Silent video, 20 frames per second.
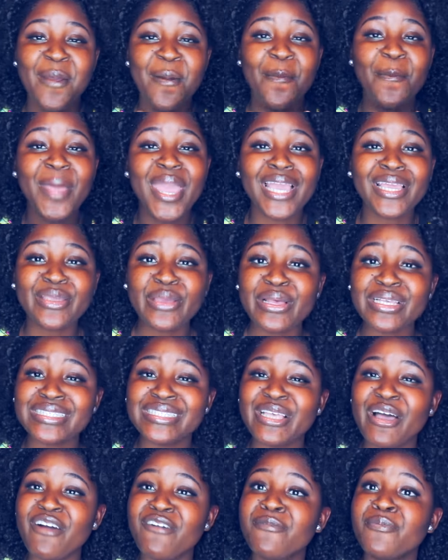Make
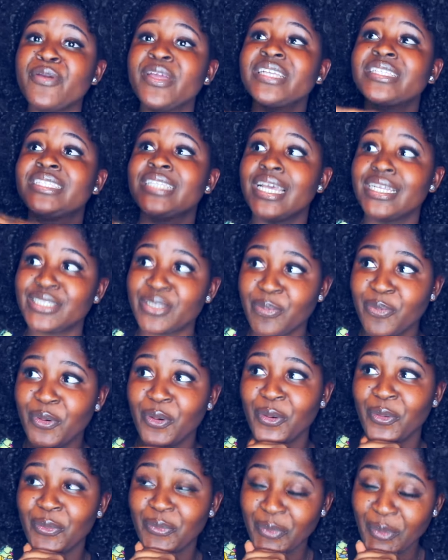yourself
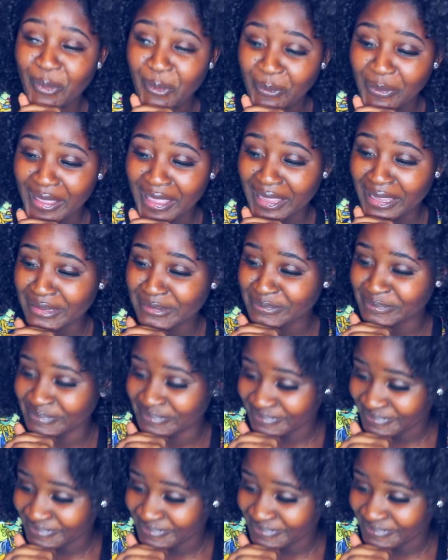presentable, okay?